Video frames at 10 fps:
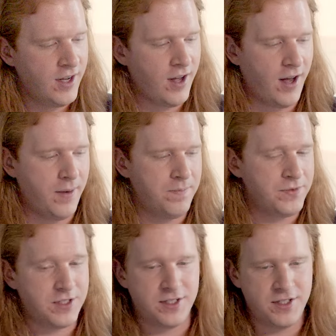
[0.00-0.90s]

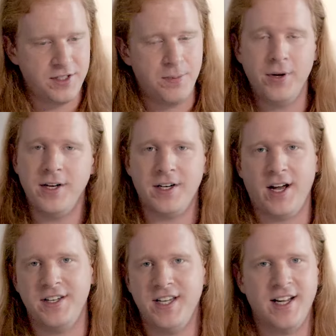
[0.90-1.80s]
To put it in
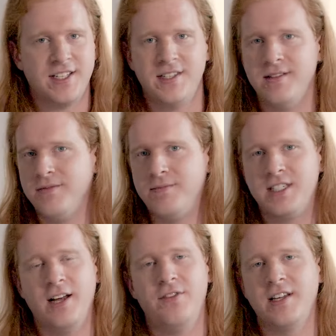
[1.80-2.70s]
context,
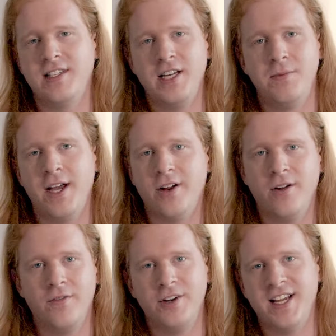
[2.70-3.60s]
stuff like SageMaker
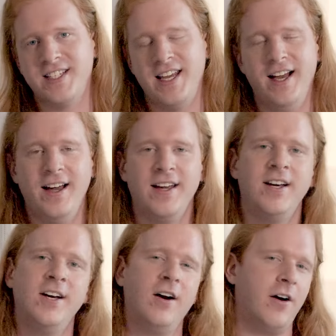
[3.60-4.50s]
and Vertex AI
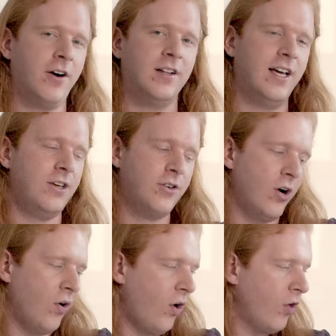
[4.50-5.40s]
are going to let you
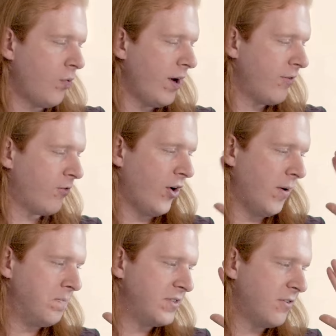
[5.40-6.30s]
go all the way
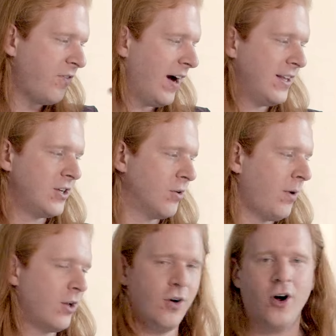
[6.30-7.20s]
from defining your
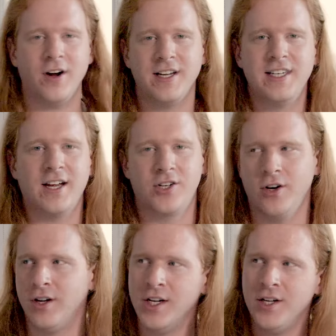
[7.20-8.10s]
model architecture